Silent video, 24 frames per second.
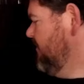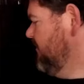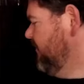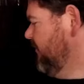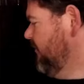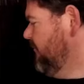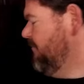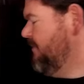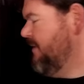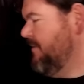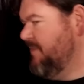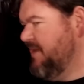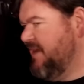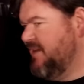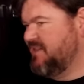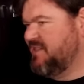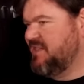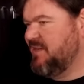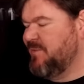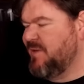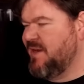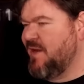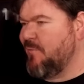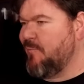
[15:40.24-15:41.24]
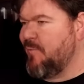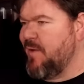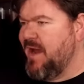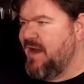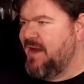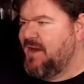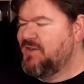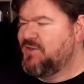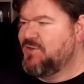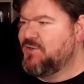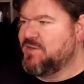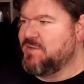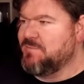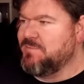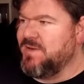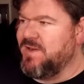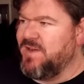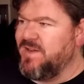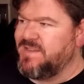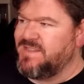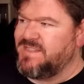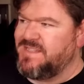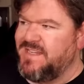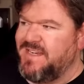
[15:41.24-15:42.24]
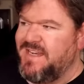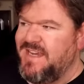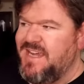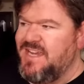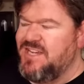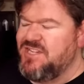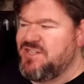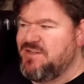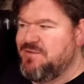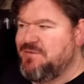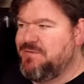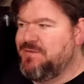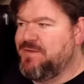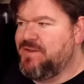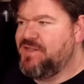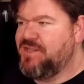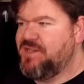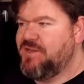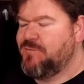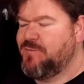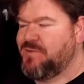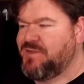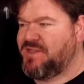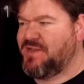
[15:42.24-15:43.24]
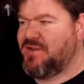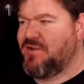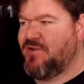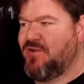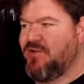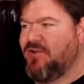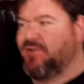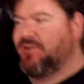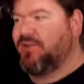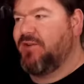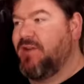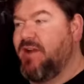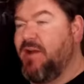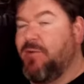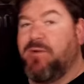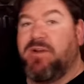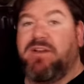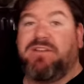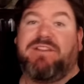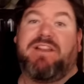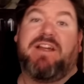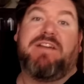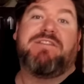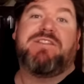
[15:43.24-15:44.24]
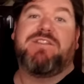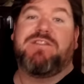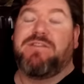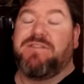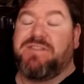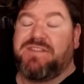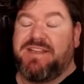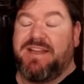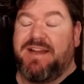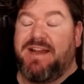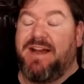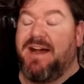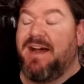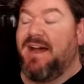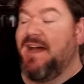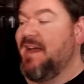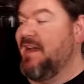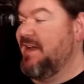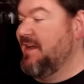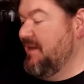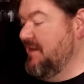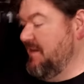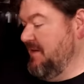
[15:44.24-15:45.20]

A little bummed out, someone I ran into at the pond said A J Fishing was there earlier, and I would have loved to have said hi.